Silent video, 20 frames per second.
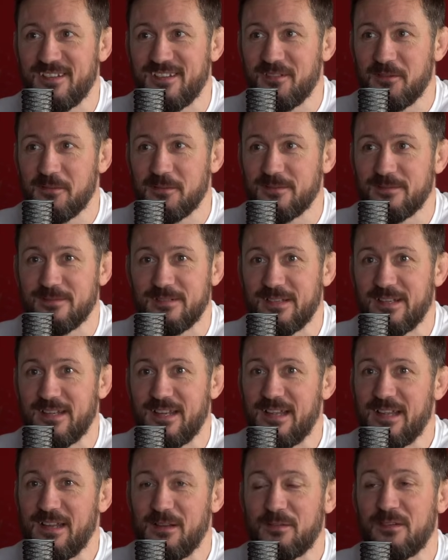So
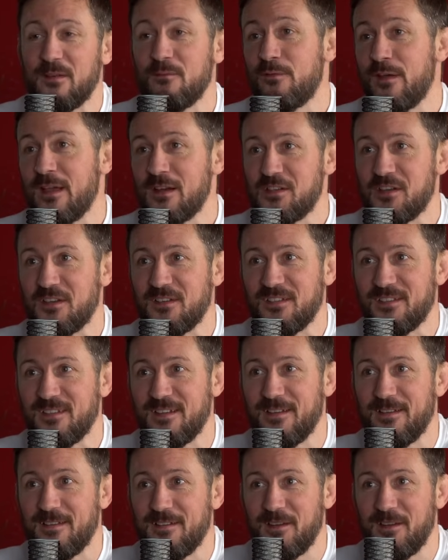it's infectious.